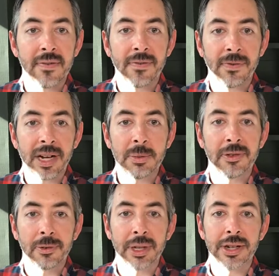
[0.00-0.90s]
"Freedom
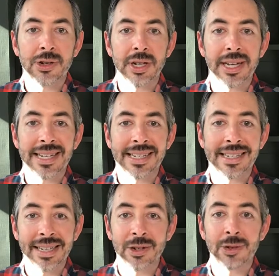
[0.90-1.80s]
of religion is
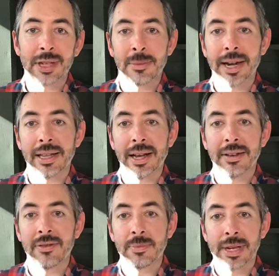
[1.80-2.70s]
essential in my
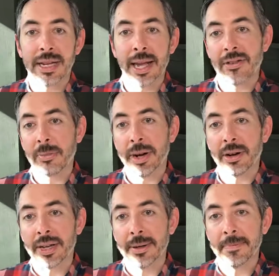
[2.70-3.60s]
life, being Native
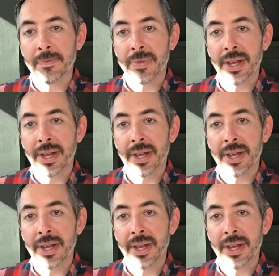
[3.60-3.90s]
American.